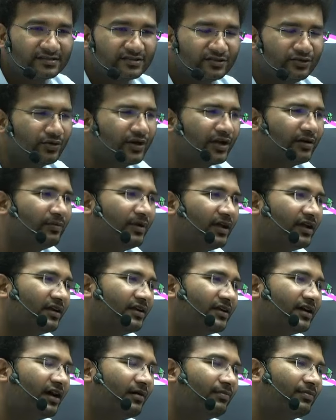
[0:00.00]
you can make it
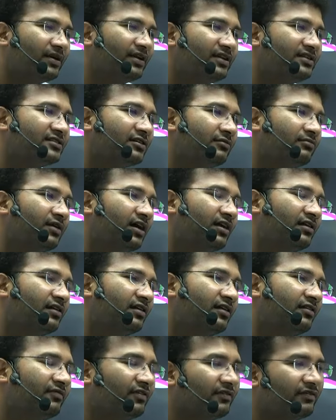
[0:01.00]
happen in some
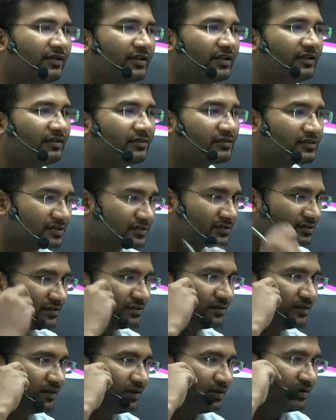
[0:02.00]
150 years.
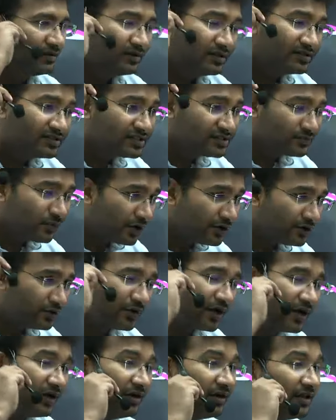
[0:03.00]
This is what you
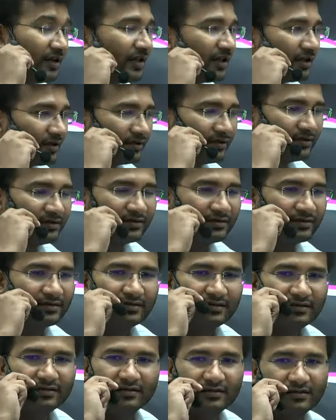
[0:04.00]
can delay.
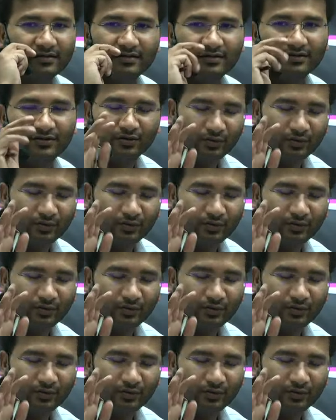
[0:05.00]
You